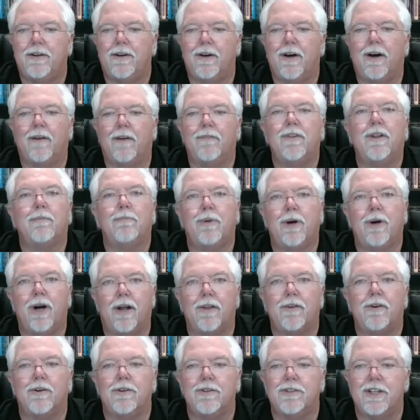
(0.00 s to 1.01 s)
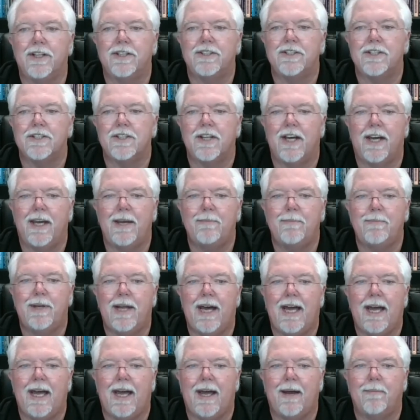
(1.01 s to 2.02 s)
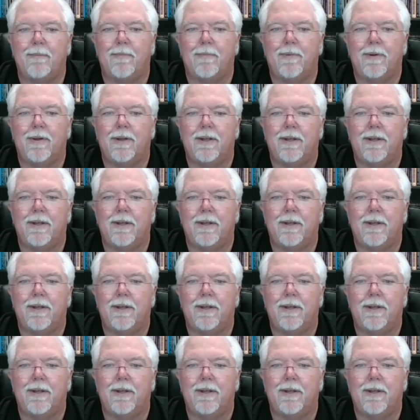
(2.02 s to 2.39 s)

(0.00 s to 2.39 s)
of the brothers at the same time.